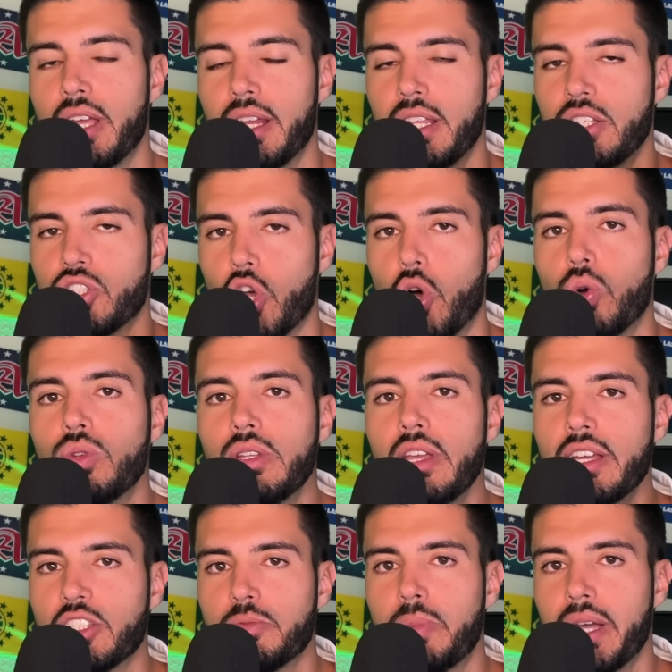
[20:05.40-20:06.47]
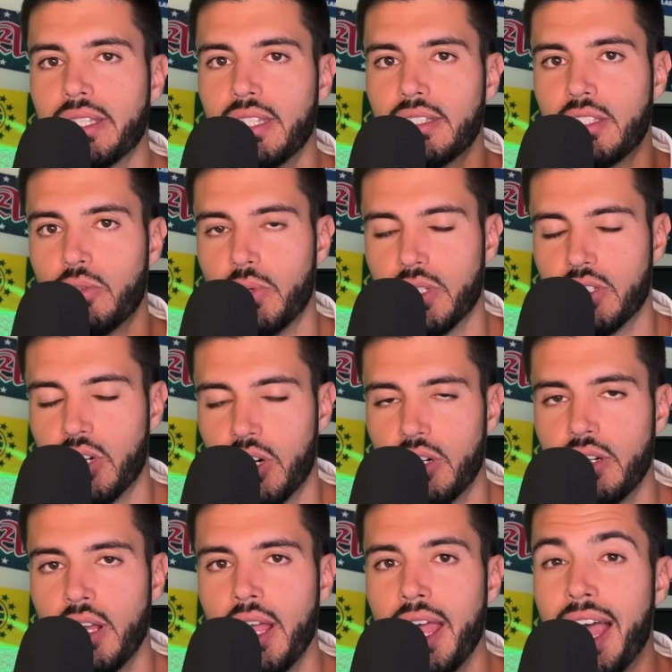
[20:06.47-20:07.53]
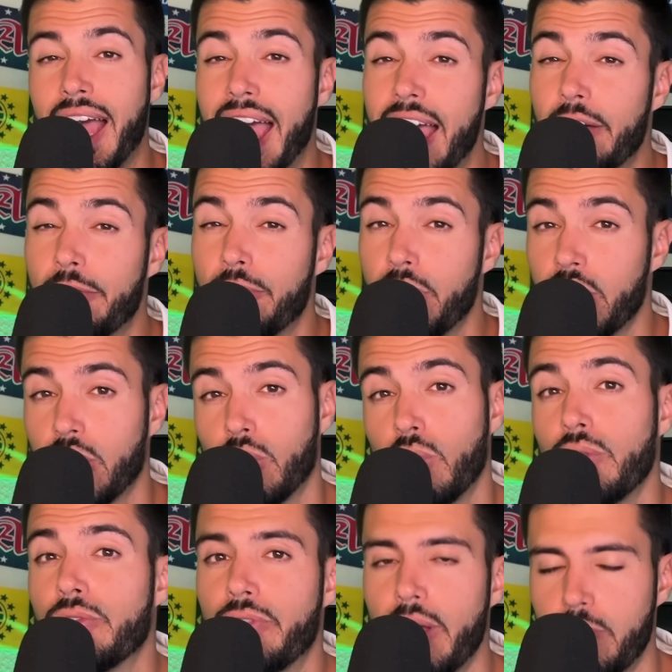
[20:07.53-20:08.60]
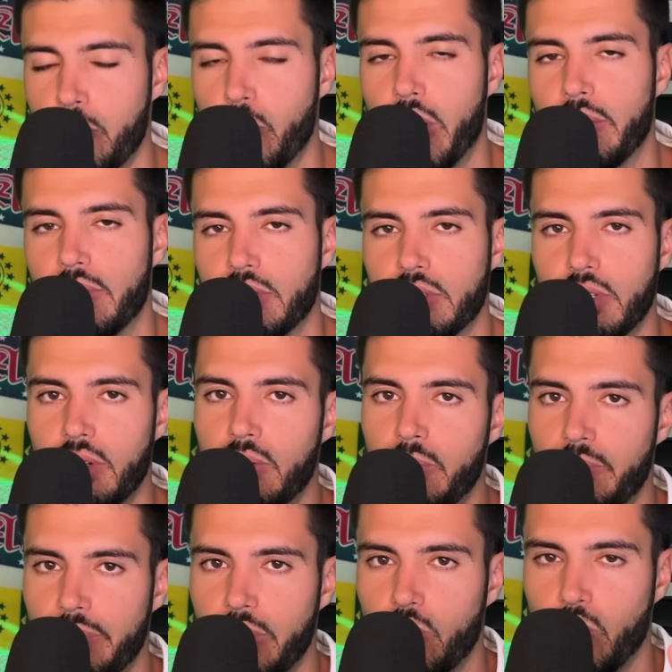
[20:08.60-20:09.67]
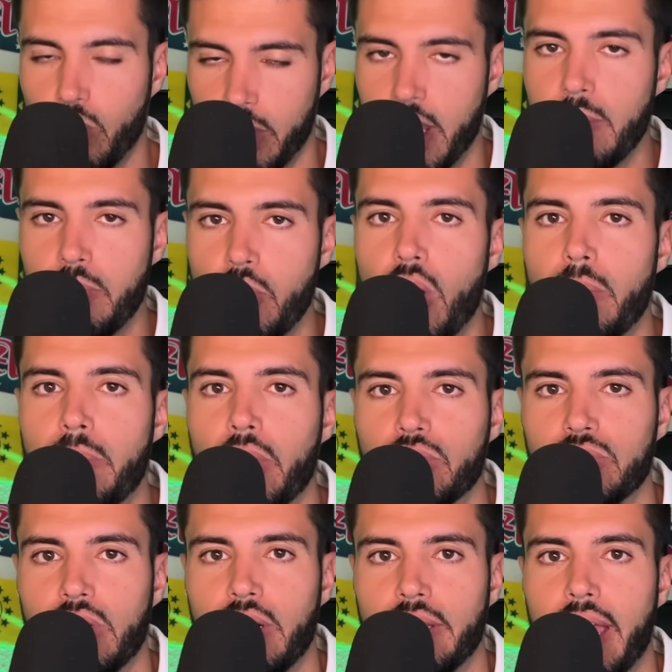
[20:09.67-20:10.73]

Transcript: and he's only expected to return halfway through February, so we'll keep you all posted on